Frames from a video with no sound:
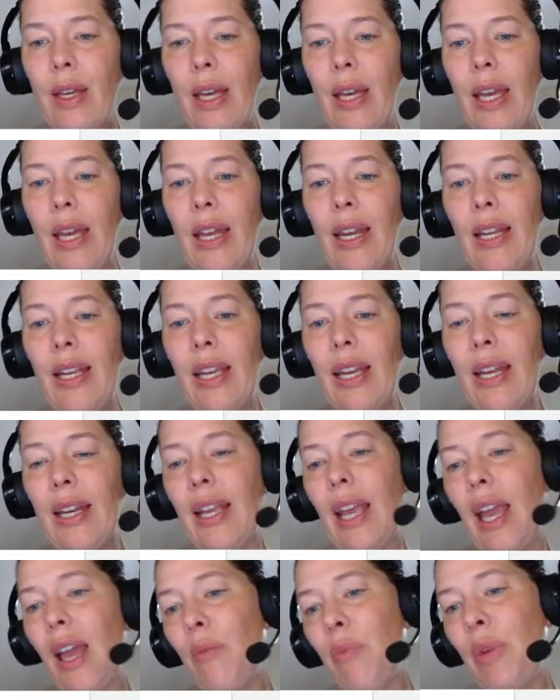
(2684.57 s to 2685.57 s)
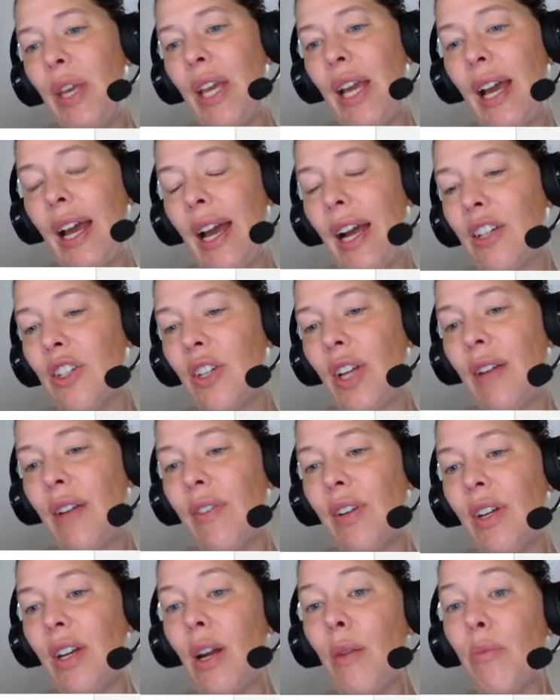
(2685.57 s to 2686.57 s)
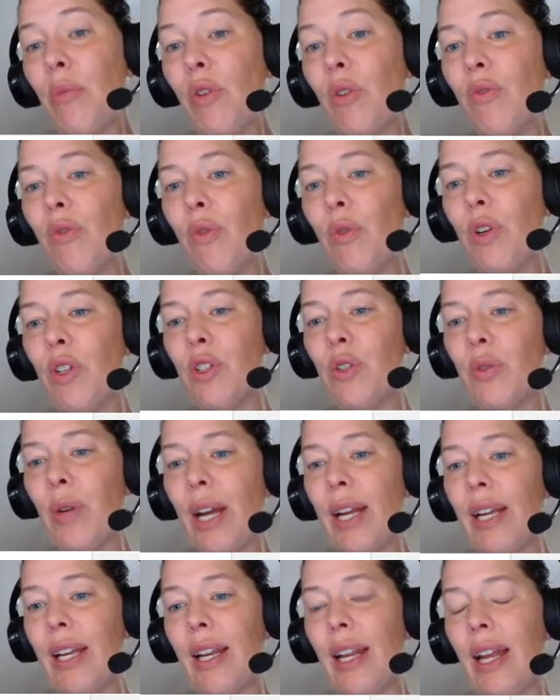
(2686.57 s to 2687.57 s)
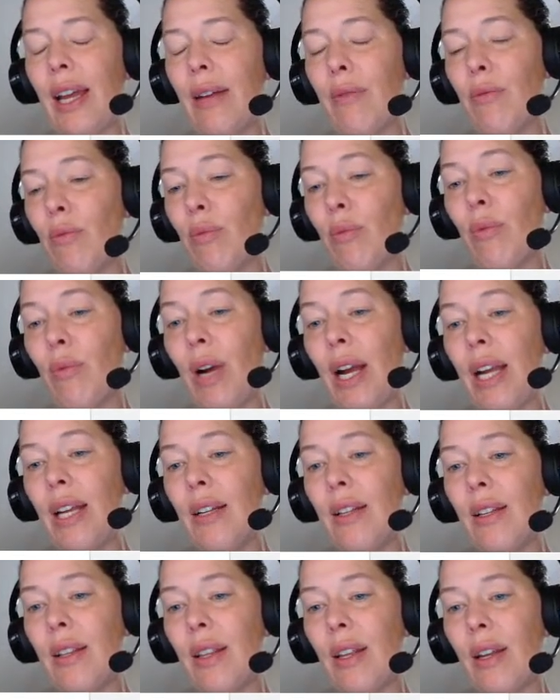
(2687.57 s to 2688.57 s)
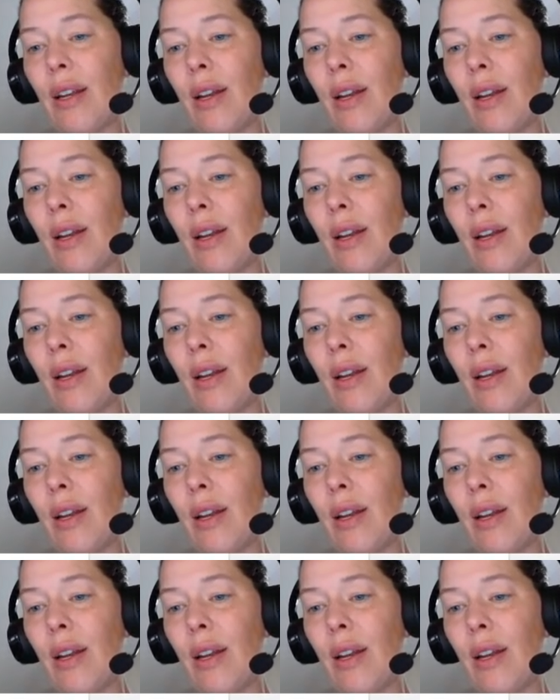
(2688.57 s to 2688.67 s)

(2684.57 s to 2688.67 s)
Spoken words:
And again, Kb I actually have a number for, so I can write the